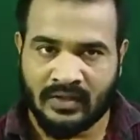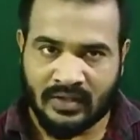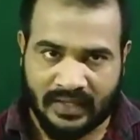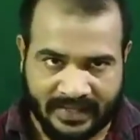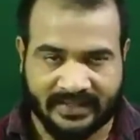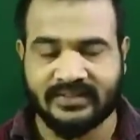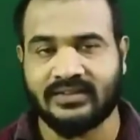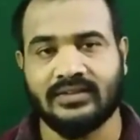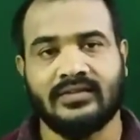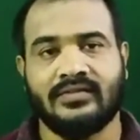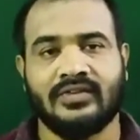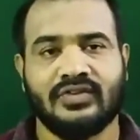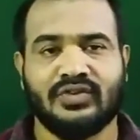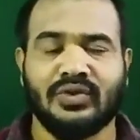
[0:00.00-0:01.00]
x.
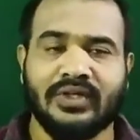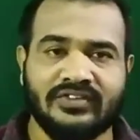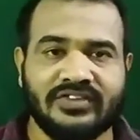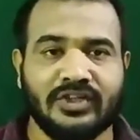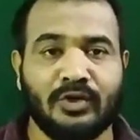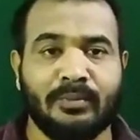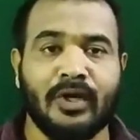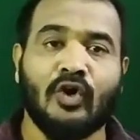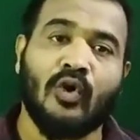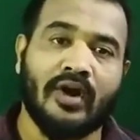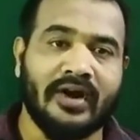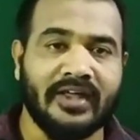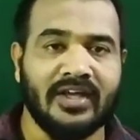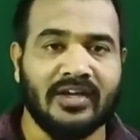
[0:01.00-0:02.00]
So it is said to be a
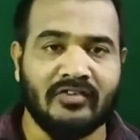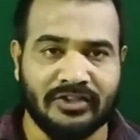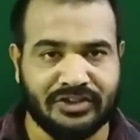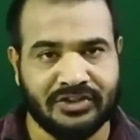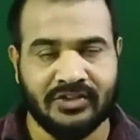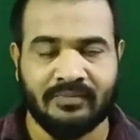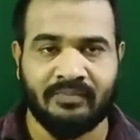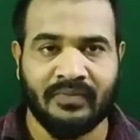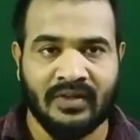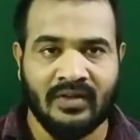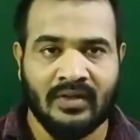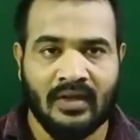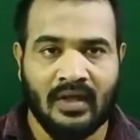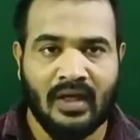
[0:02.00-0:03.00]
quadratic equation.
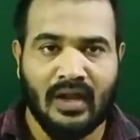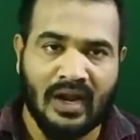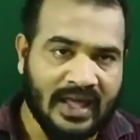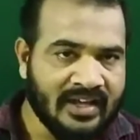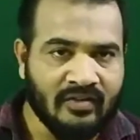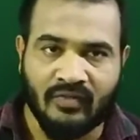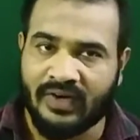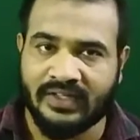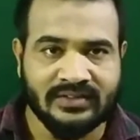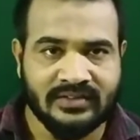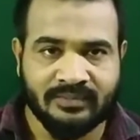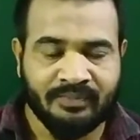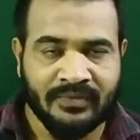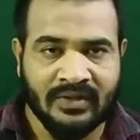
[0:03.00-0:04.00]

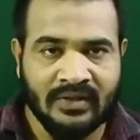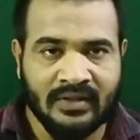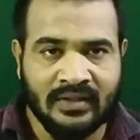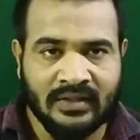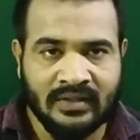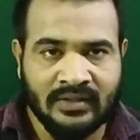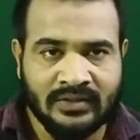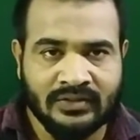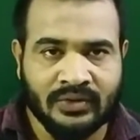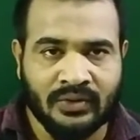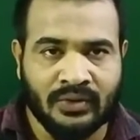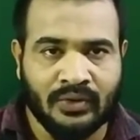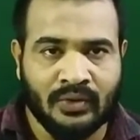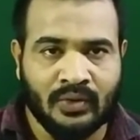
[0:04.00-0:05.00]
Likewise,
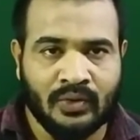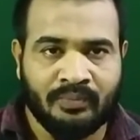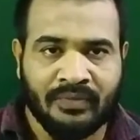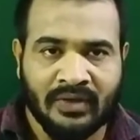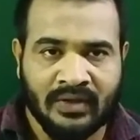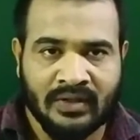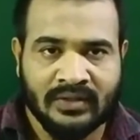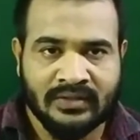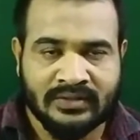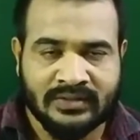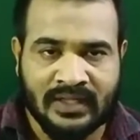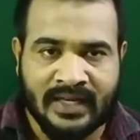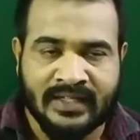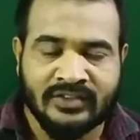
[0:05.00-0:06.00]
so
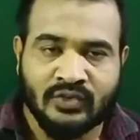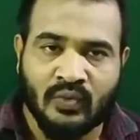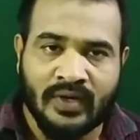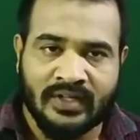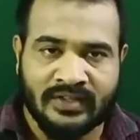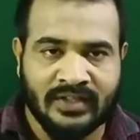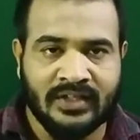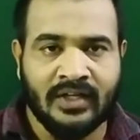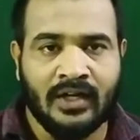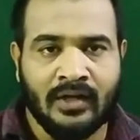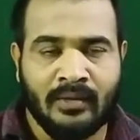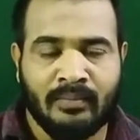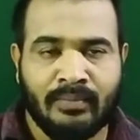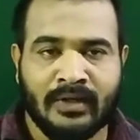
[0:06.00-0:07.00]
sine square
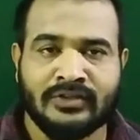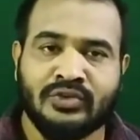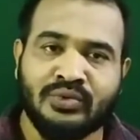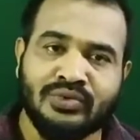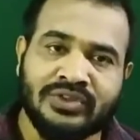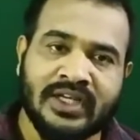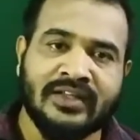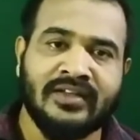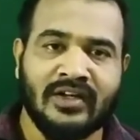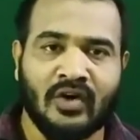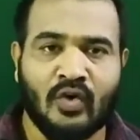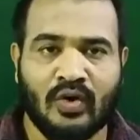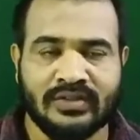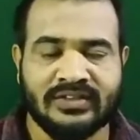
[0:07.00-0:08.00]
theta plus 2 sine
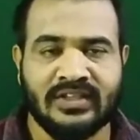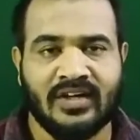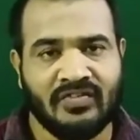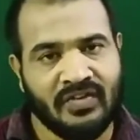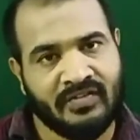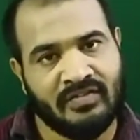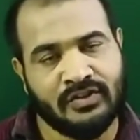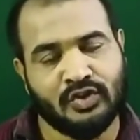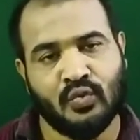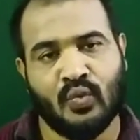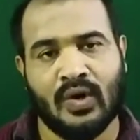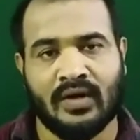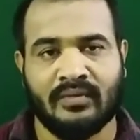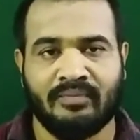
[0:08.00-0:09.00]
theta cos theta is equals to
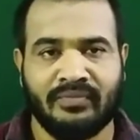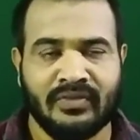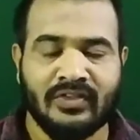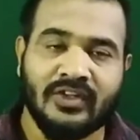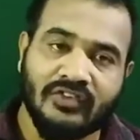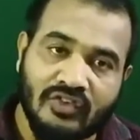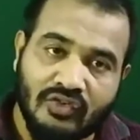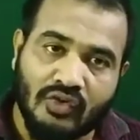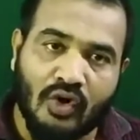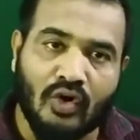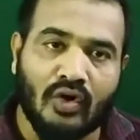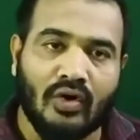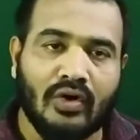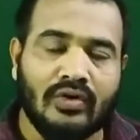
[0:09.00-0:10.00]
1. This is
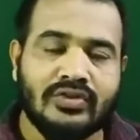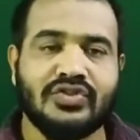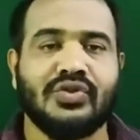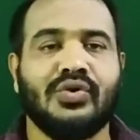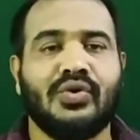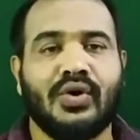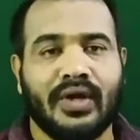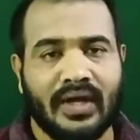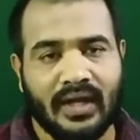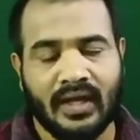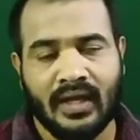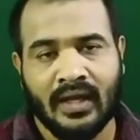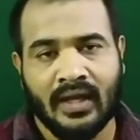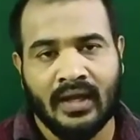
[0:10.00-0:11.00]
also
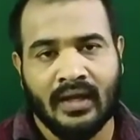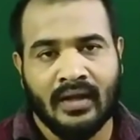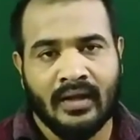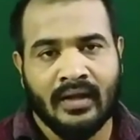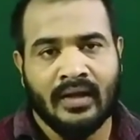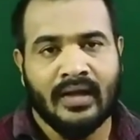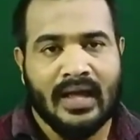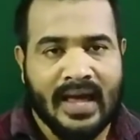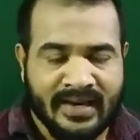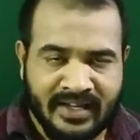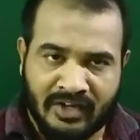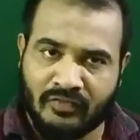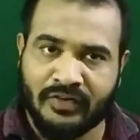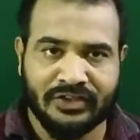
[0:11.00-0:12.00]
an
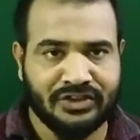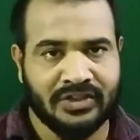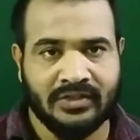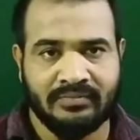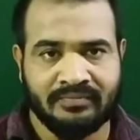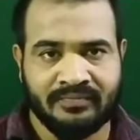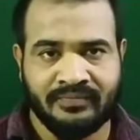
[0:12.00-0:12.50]
equation